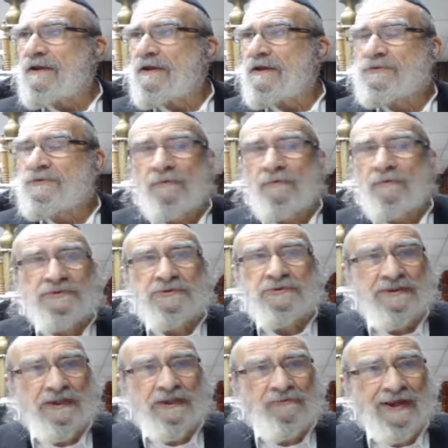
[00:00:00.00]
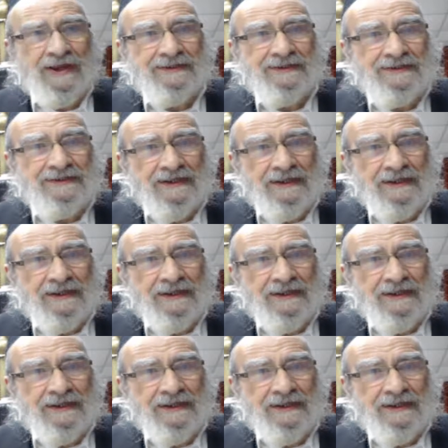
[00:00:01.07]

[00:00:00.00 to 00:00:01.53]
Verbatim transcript: it's almost a direct,